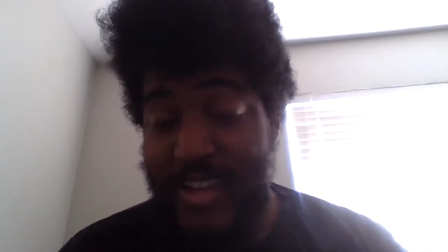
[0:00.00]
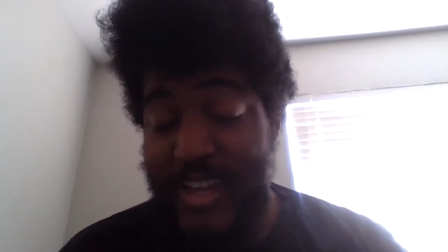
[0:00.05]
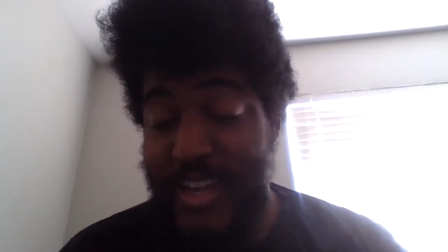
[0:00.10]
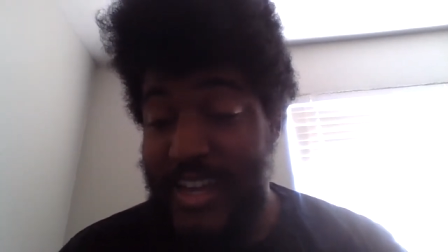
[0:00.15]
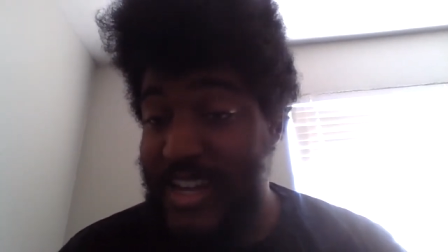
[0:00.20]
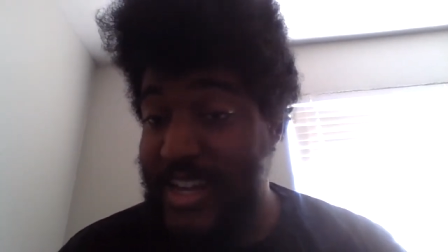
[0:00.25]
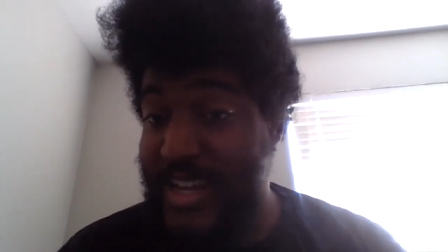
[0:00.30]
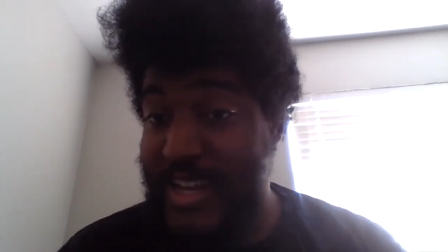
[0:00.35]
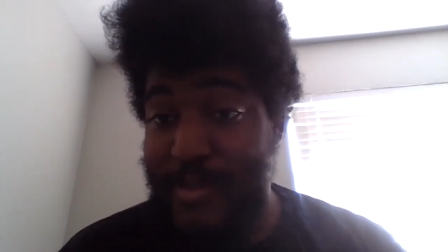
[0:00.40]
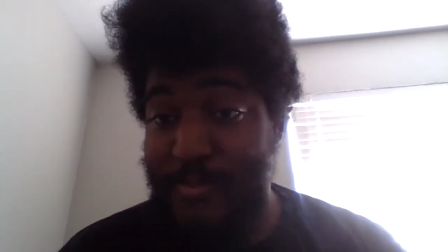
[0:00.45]

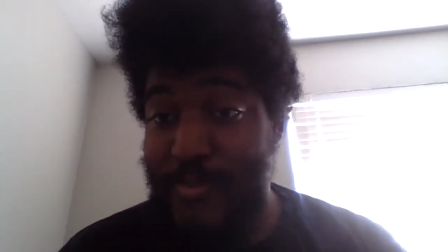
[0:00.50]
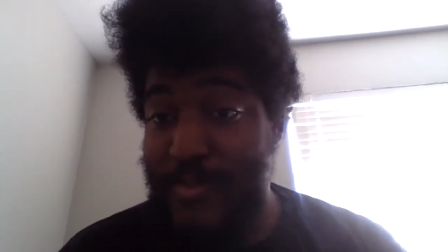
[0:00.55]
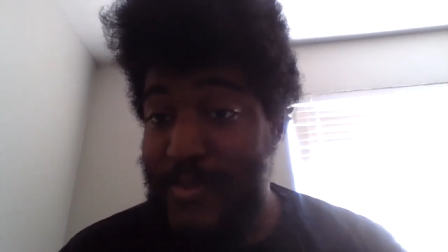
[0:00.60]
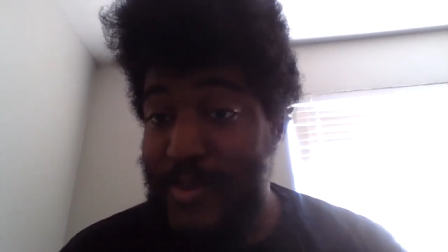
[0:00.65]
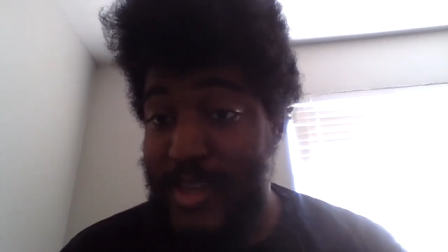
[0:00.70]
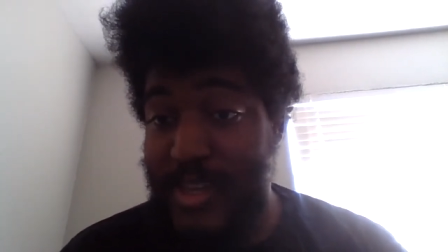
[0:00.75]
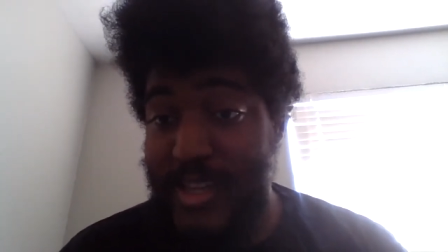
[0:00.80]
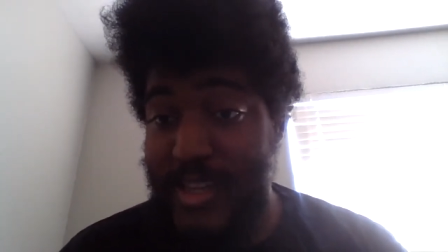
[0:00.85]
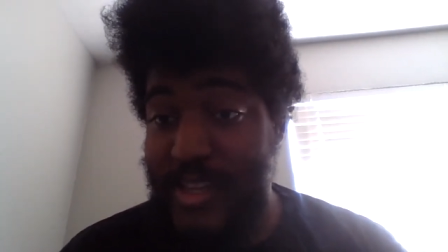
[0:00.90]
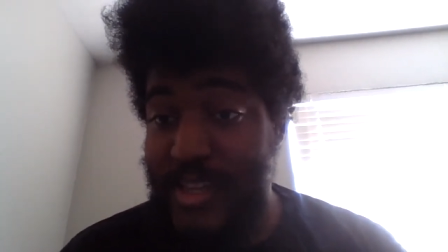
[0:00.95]
And I
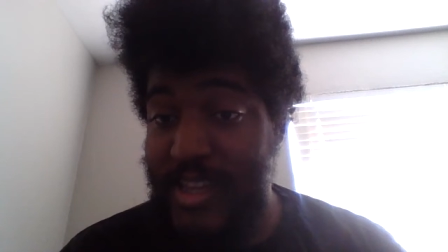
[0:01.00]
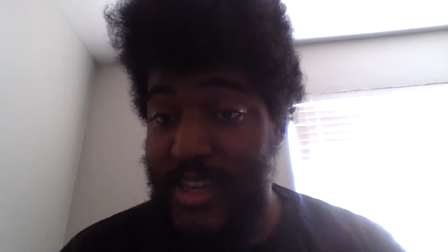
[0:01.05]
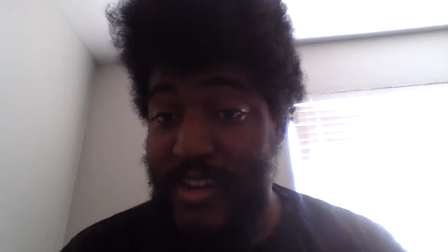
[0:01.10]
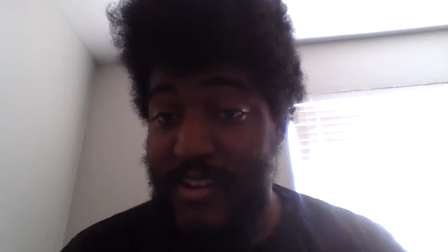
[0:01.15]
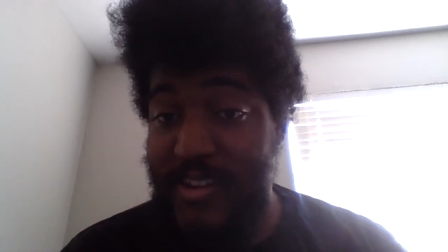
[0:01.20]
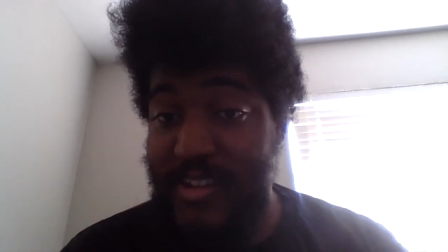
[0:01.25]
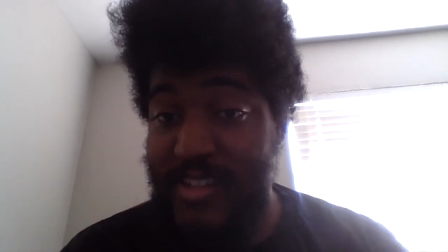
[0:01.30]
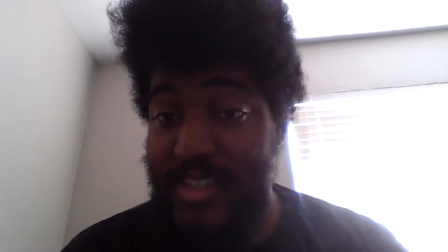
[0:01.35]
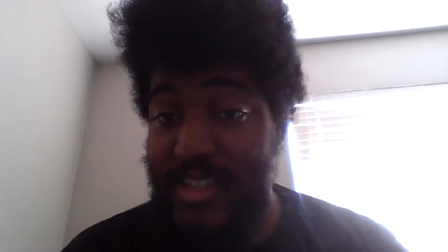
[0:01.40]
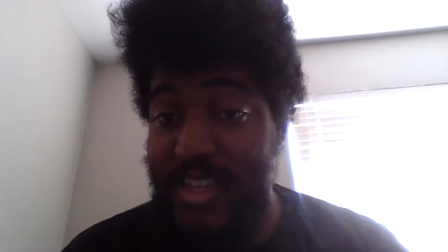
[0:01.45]
can
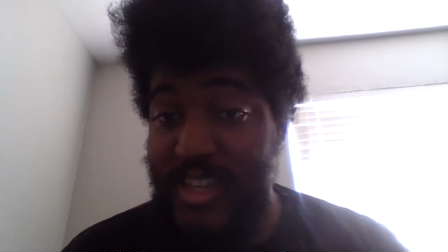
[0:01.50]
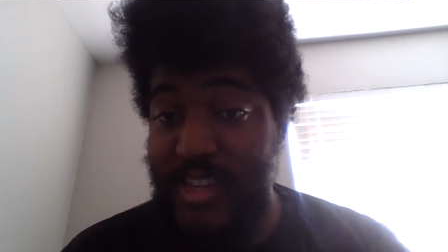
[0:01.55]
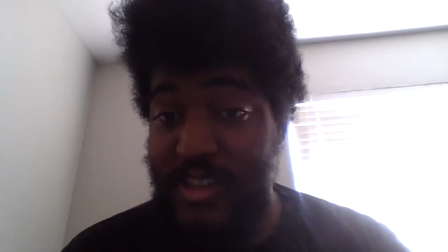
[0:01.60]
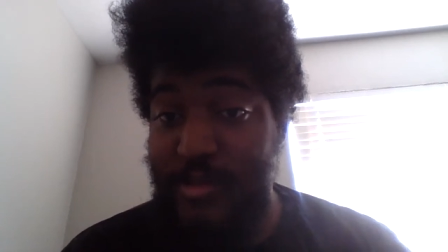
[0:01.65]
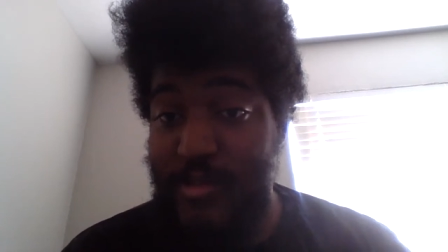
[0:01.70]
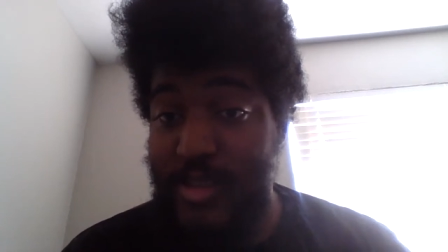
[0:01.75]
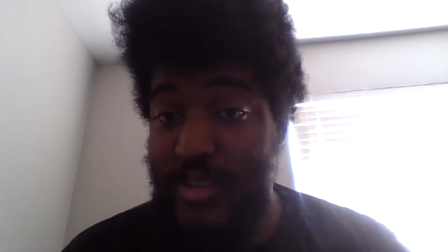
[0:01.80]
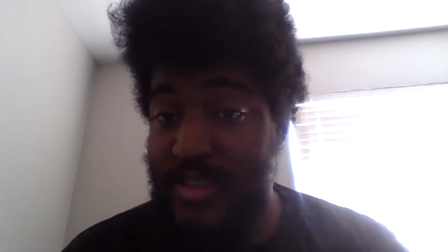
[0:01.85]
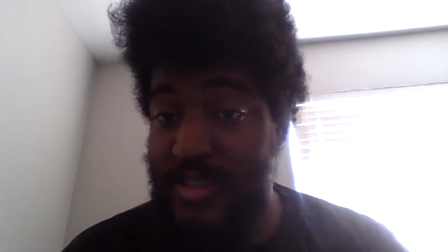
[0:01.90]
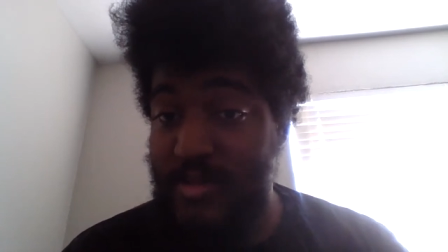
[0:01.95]
guarantee
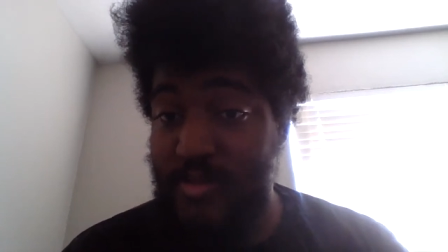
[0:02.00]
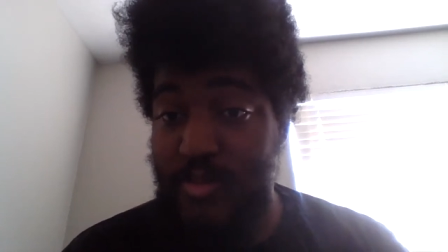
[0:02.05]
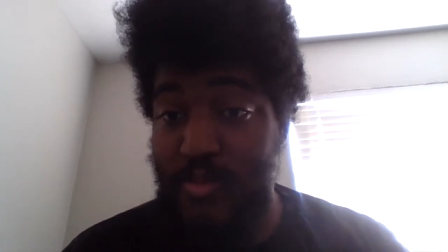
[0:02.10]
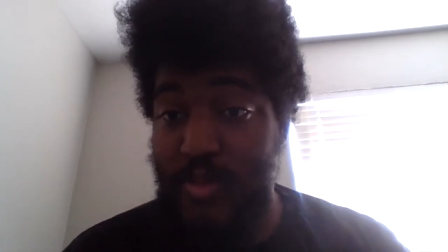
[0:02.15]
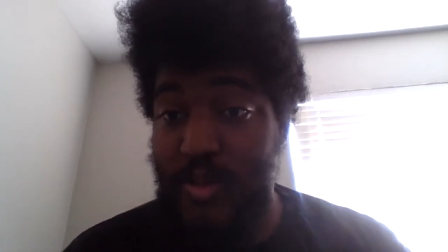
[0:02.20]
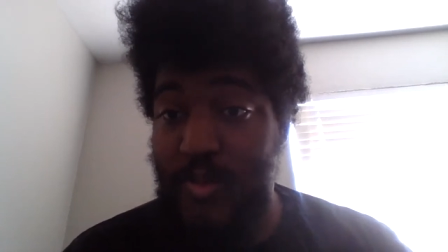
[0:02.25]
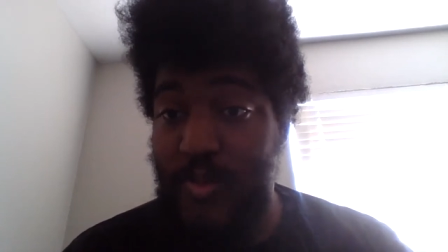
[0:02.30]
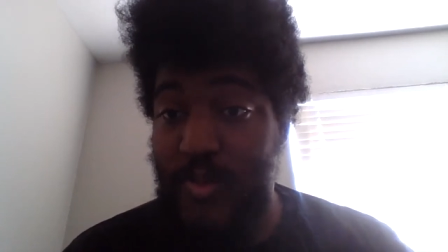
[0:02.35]
you that Super Bowl